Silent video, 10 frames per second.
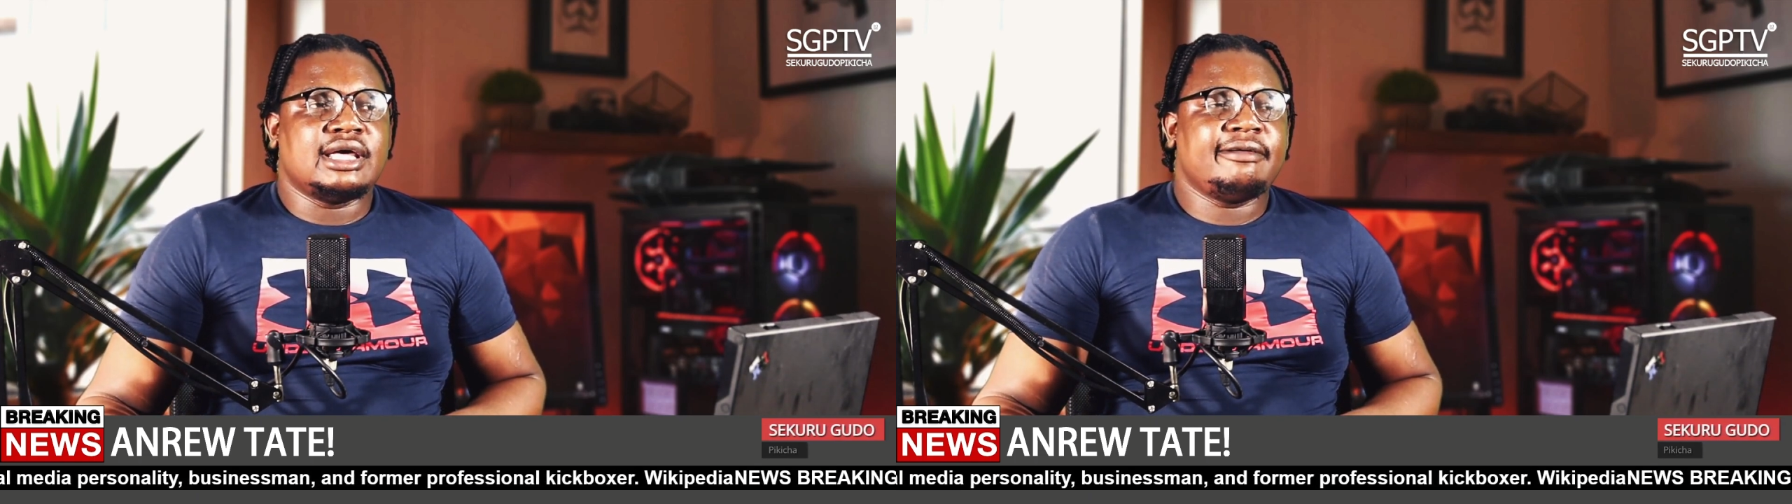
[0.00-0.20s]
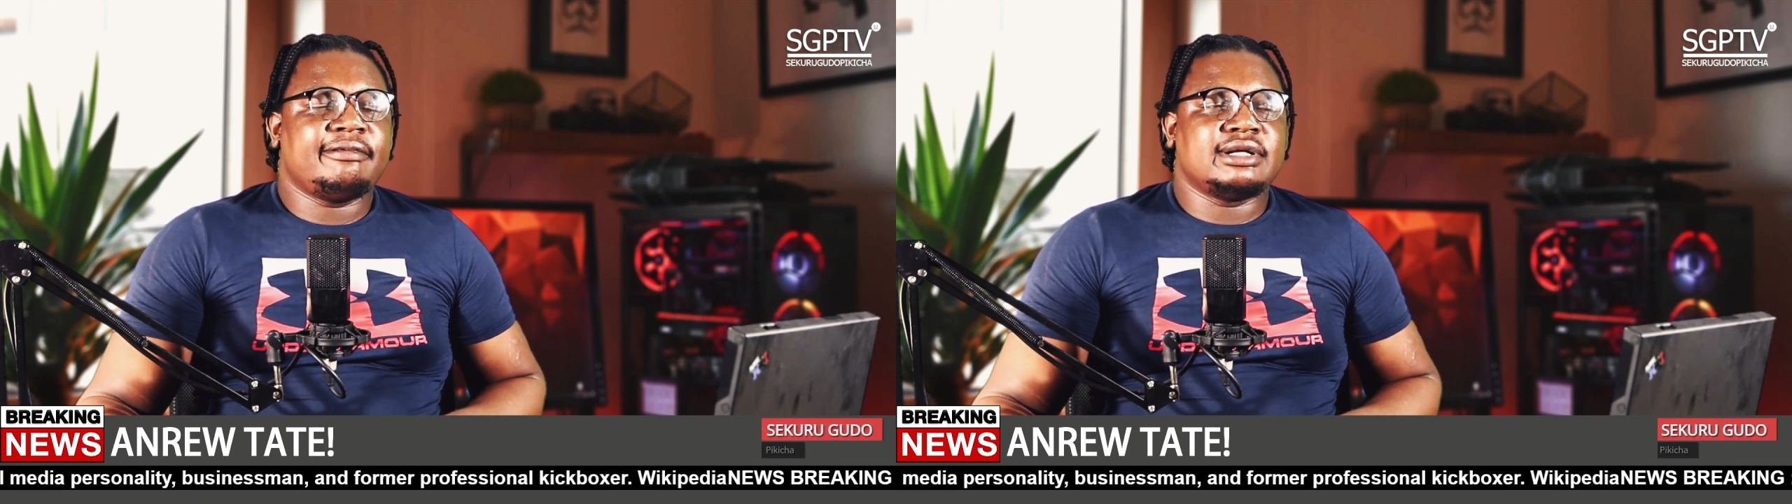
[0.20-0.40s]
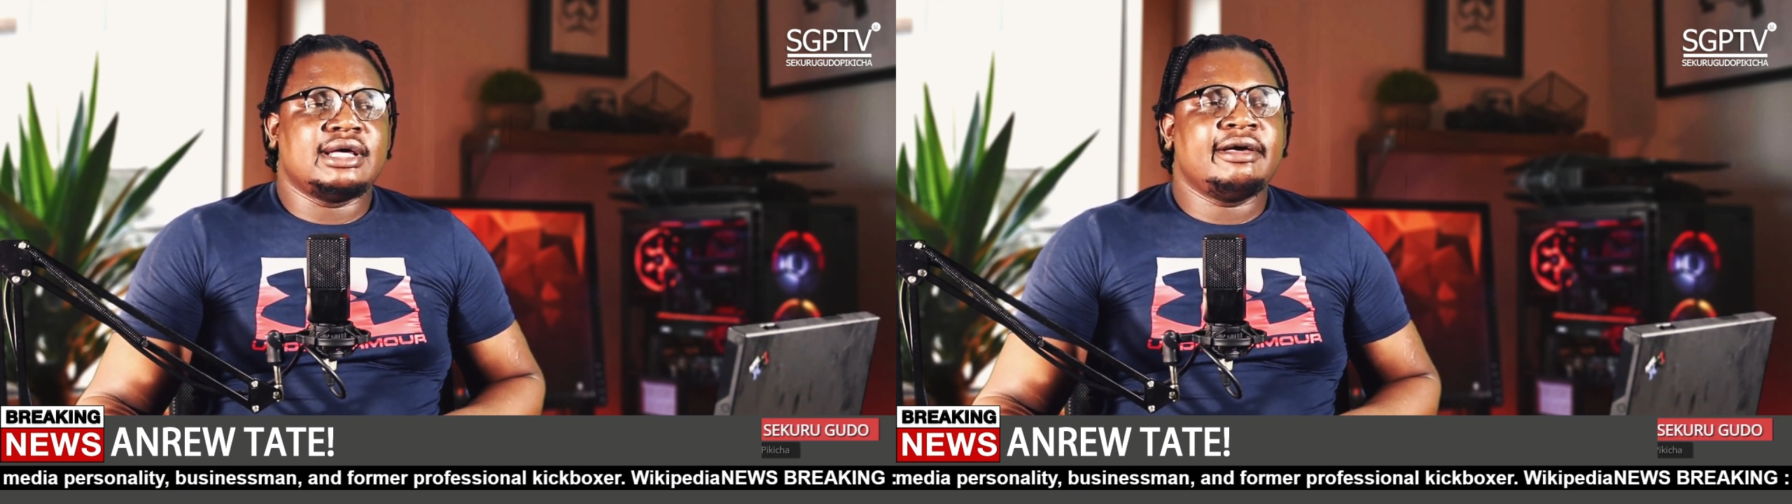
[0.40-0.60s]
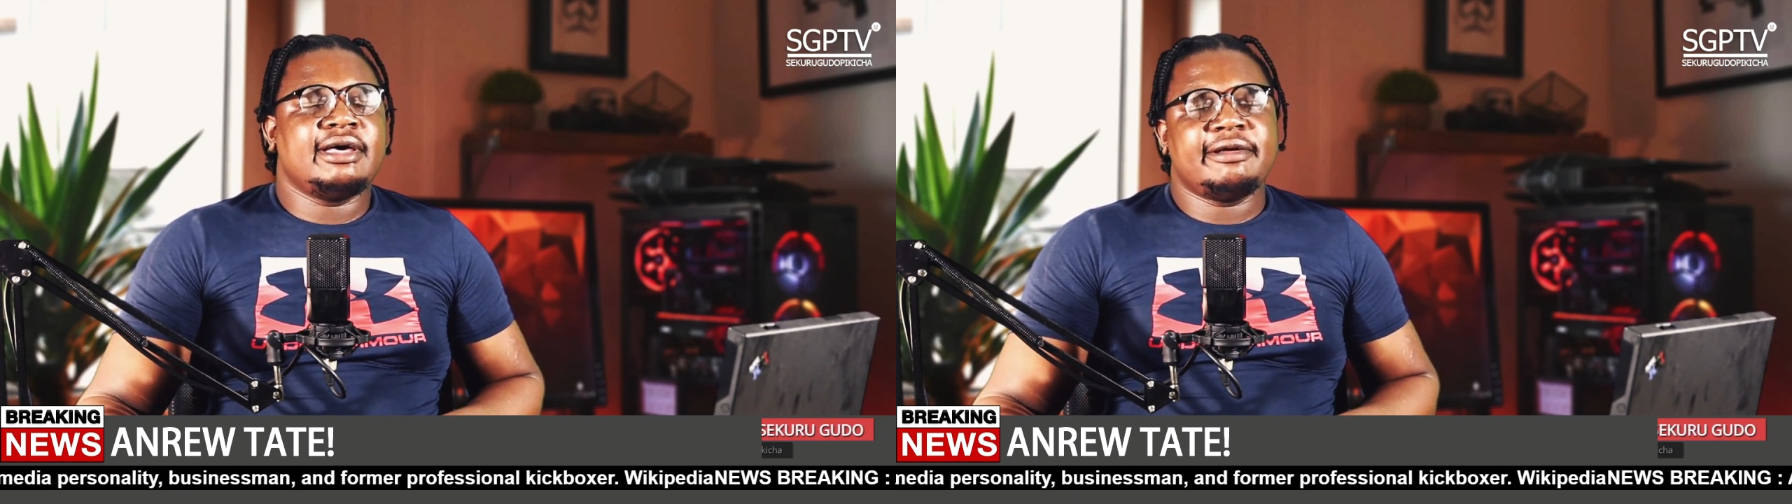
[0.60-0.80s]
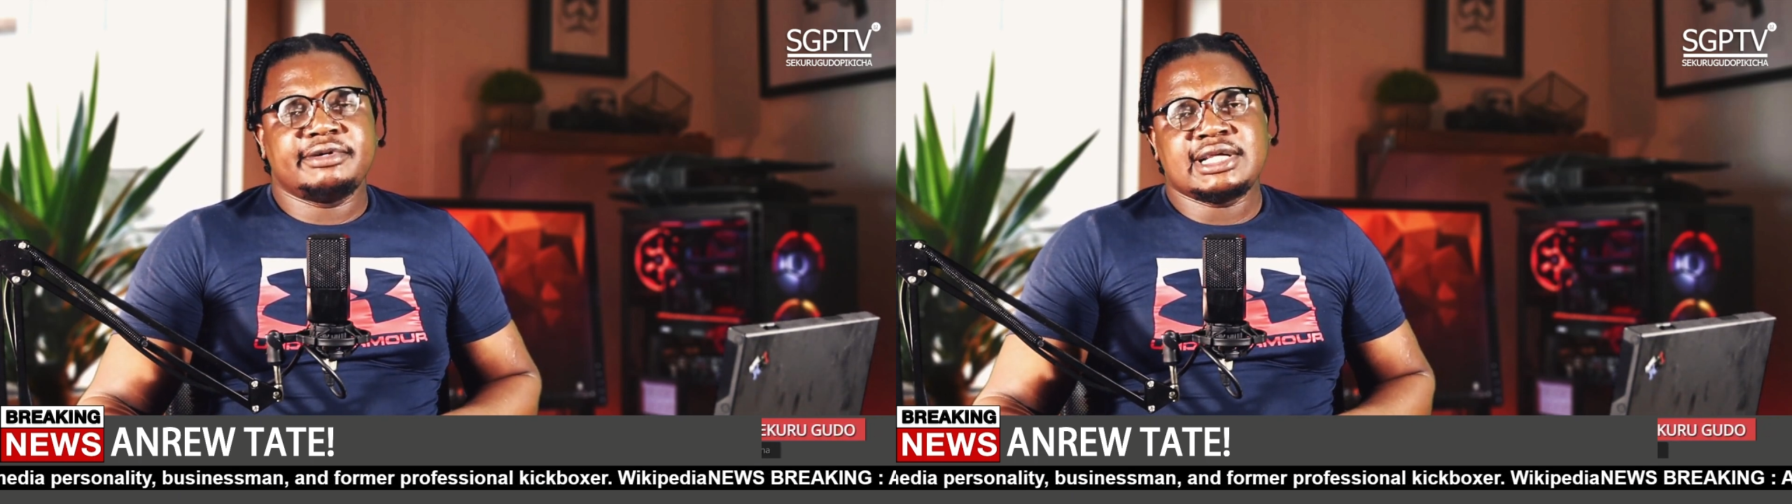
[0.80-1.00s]
ever
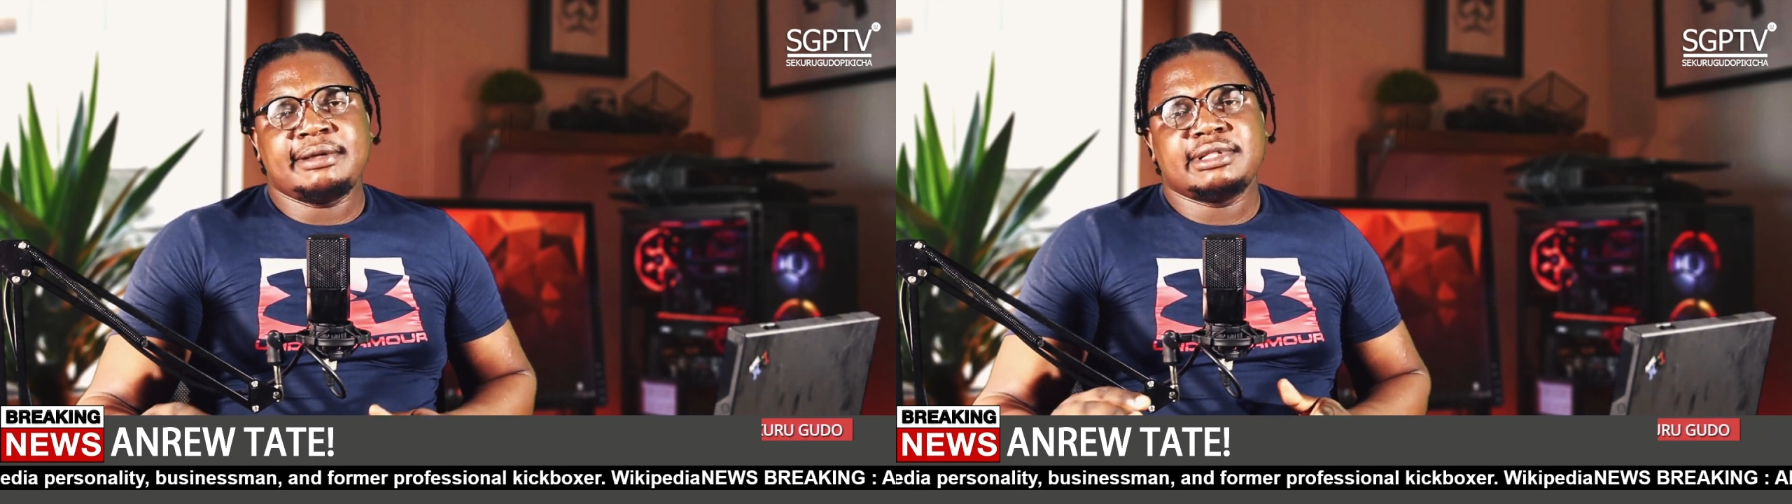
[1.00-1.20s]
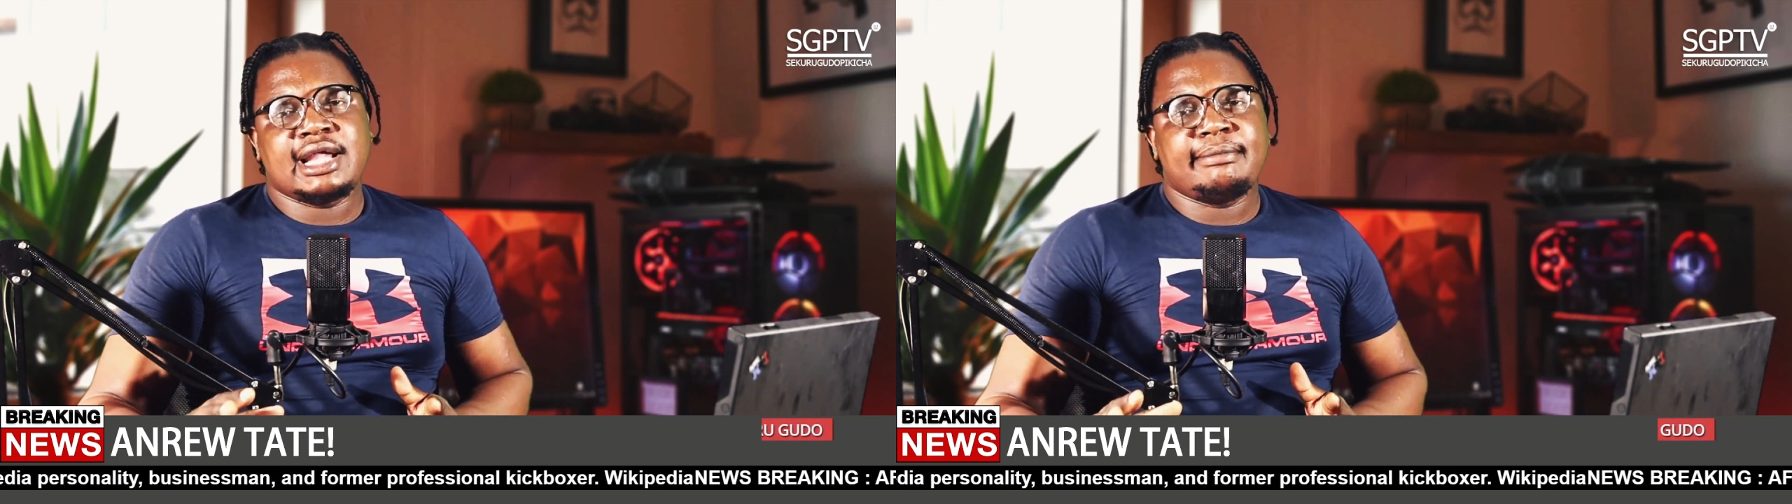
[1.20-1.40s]
every time that